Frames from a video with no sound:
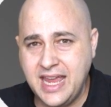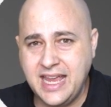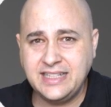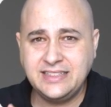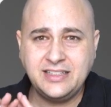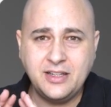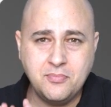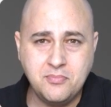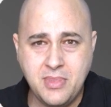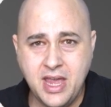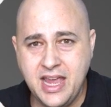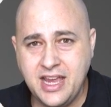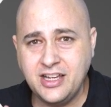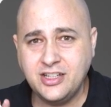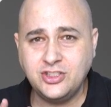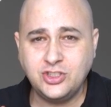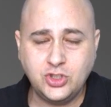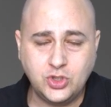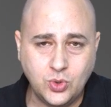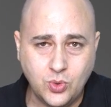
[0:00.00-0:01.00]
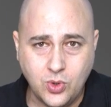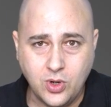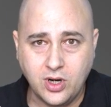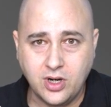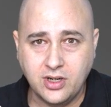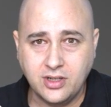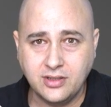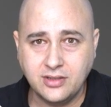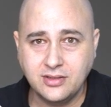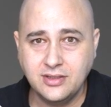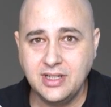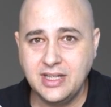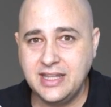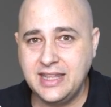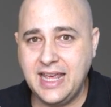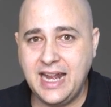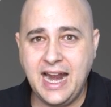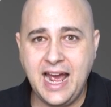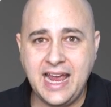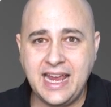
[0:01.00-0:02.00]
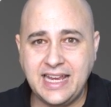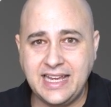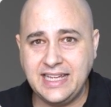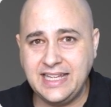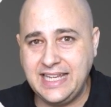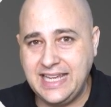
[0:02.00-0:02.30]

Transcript: And to make sure that I